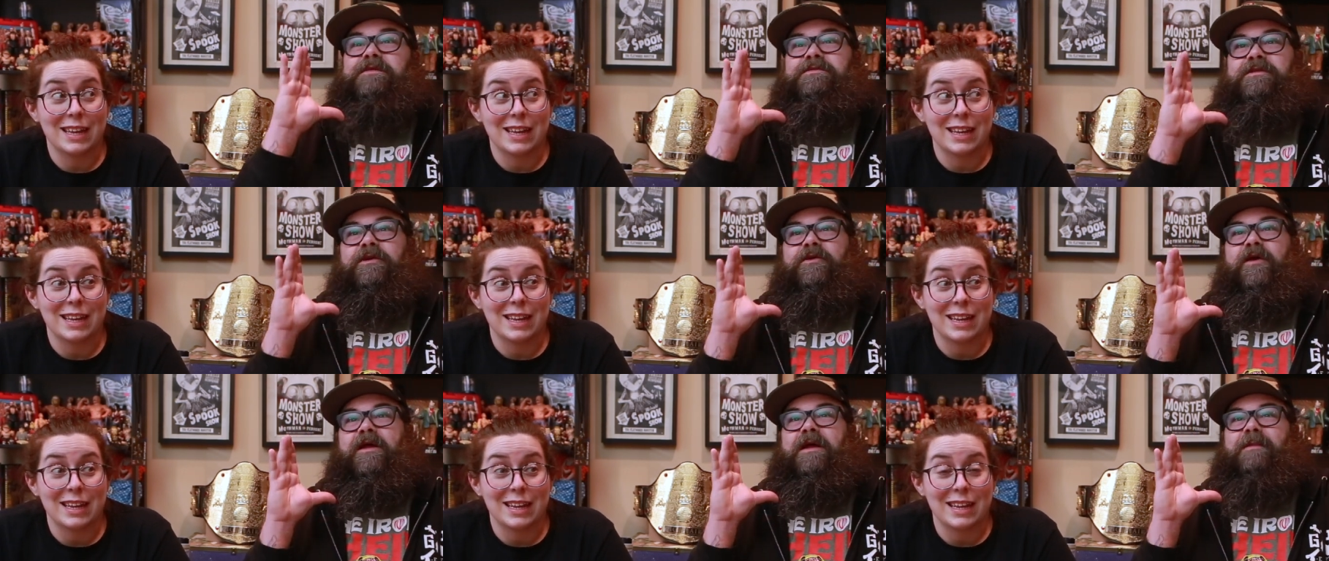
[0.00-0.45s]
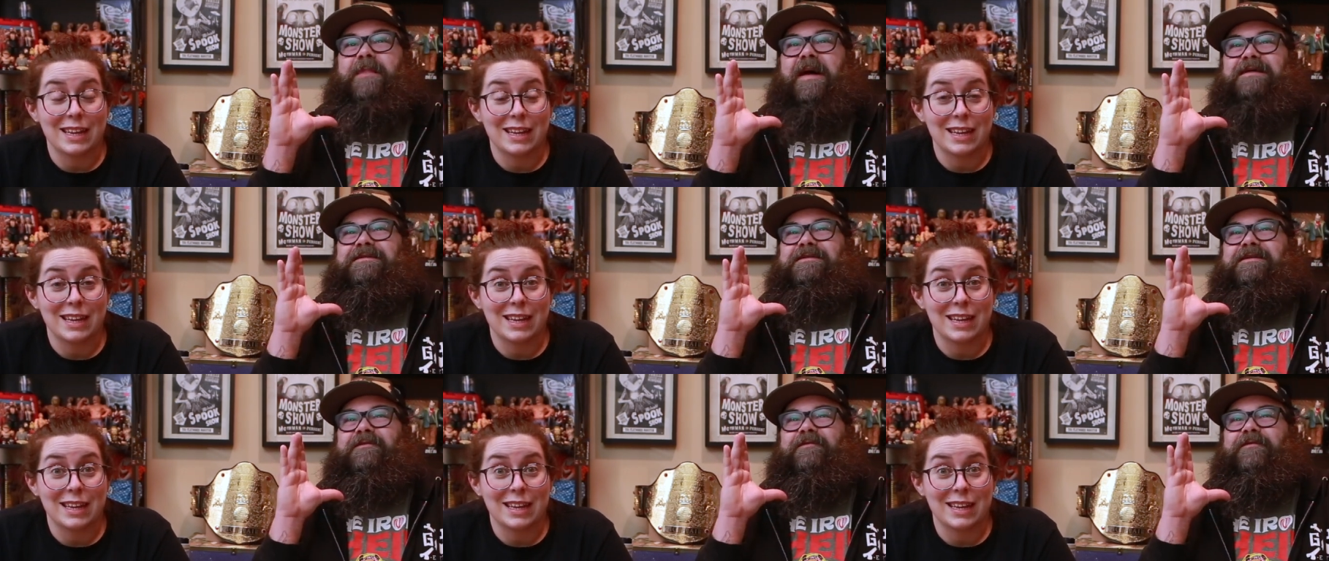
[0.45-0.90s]
Speaker 1: Wrestling Crate
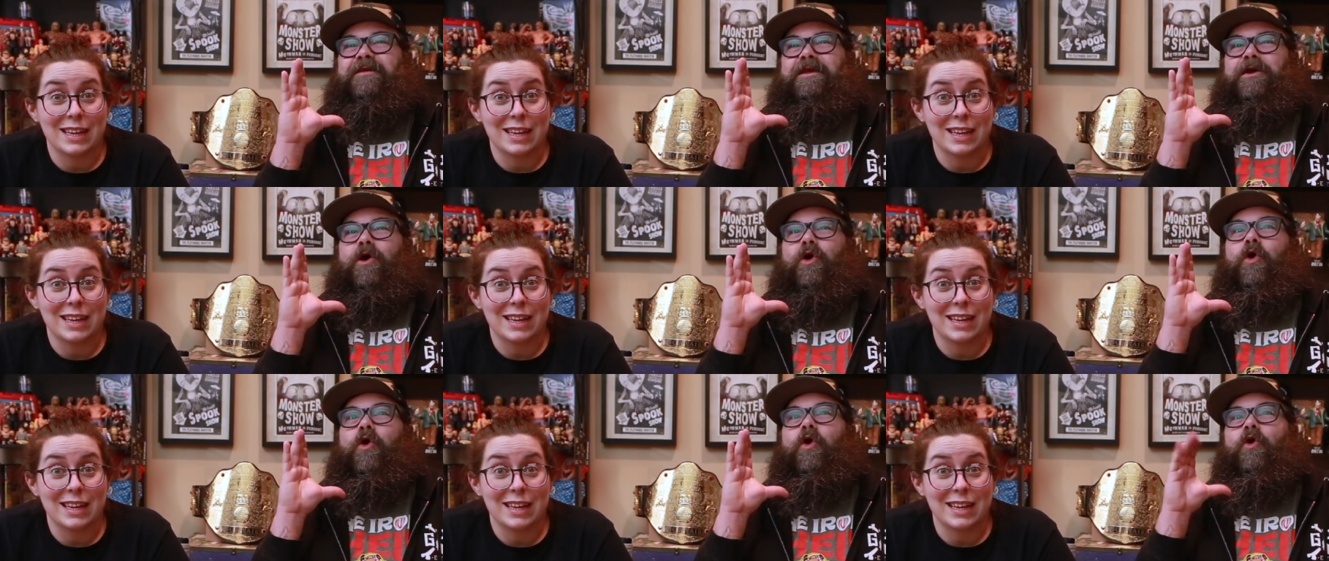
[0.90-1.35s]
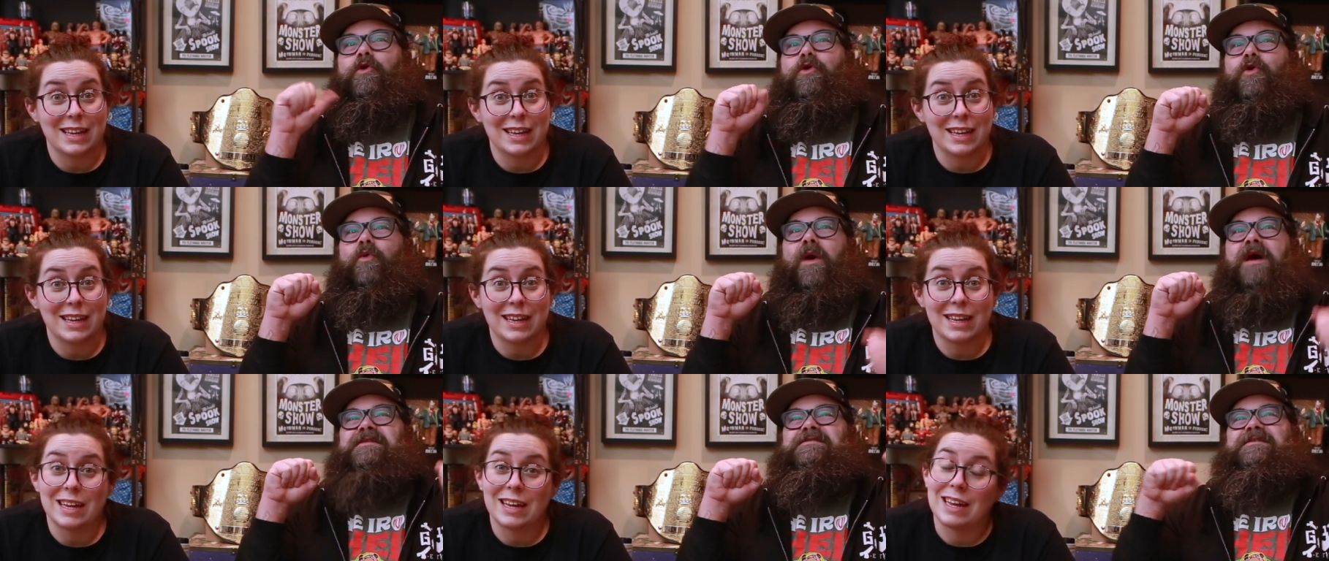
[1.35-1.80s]
Unboxing video,
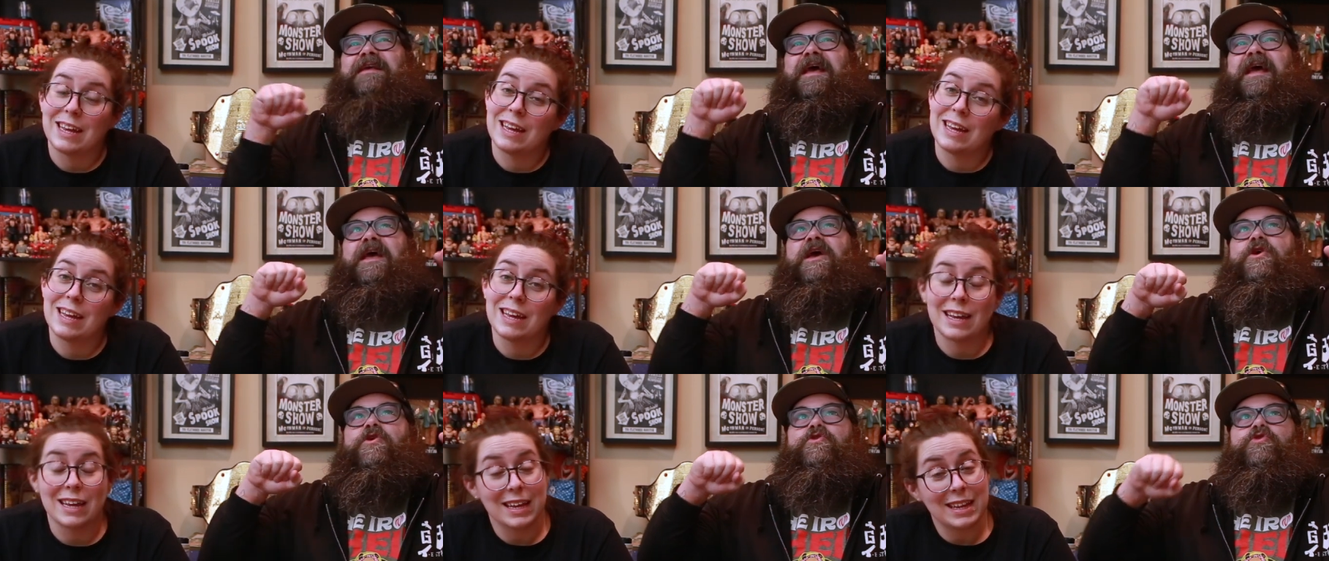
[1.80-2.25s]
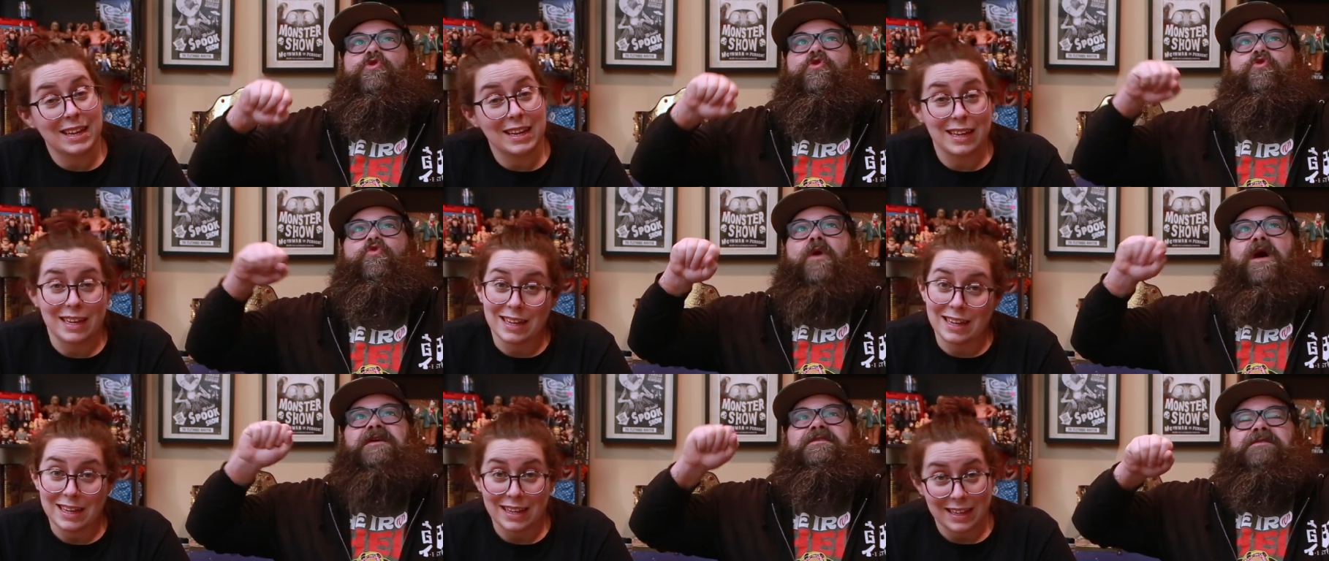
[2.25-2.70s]
USA,
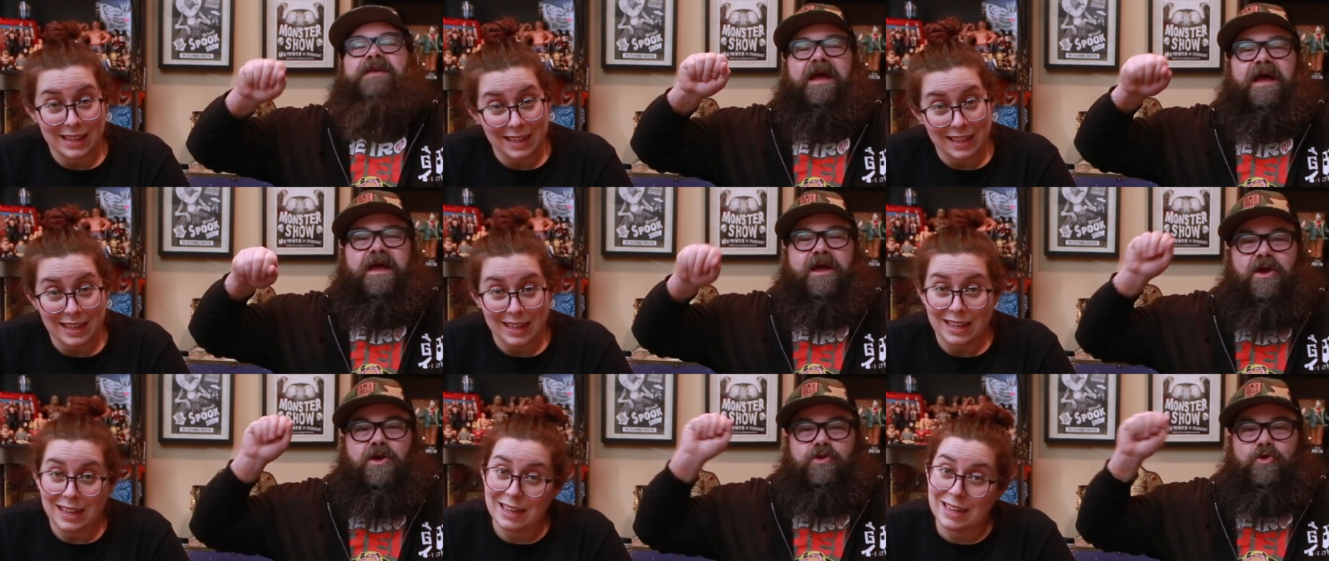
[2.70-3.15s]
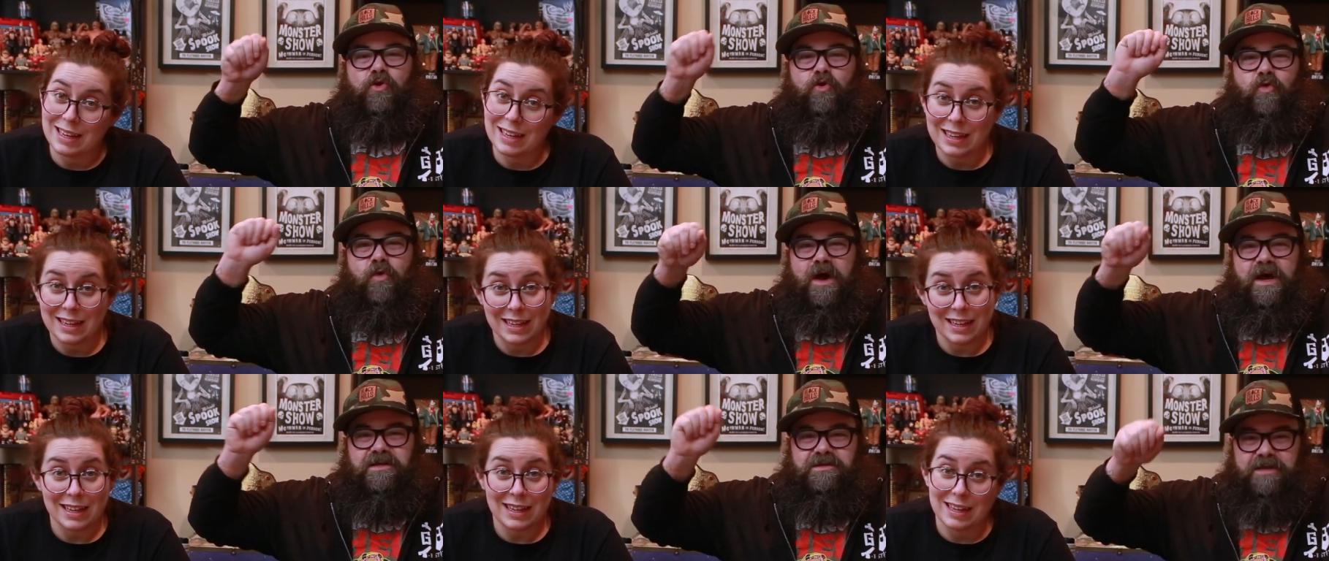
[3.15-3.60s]
USA,
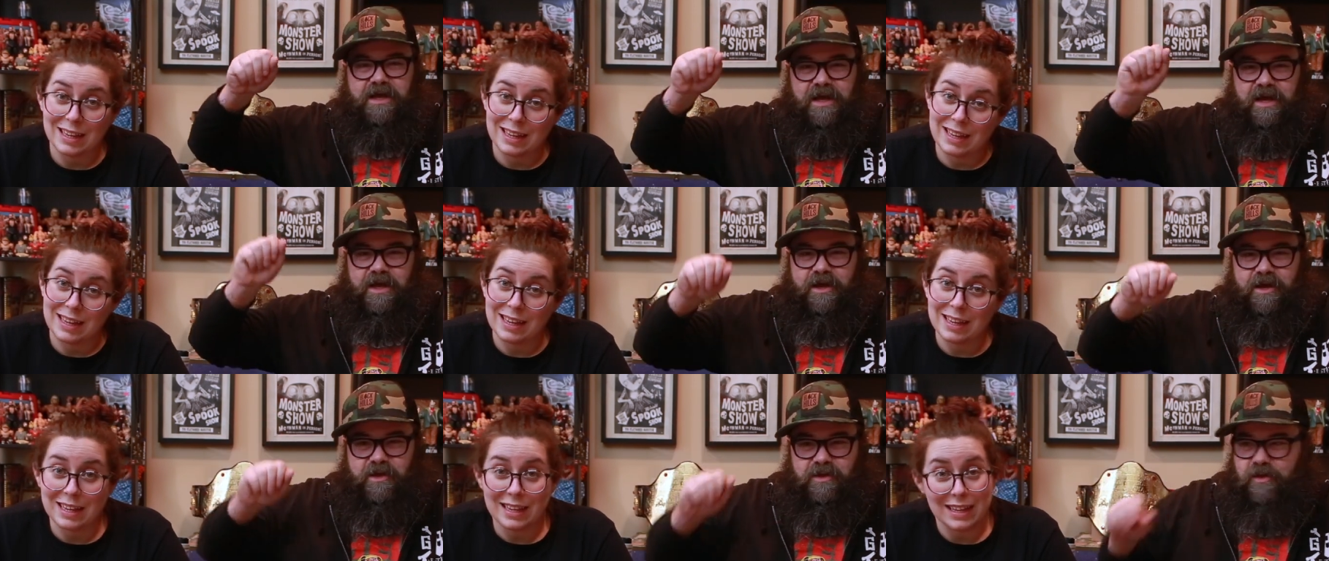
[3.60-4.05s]
USA,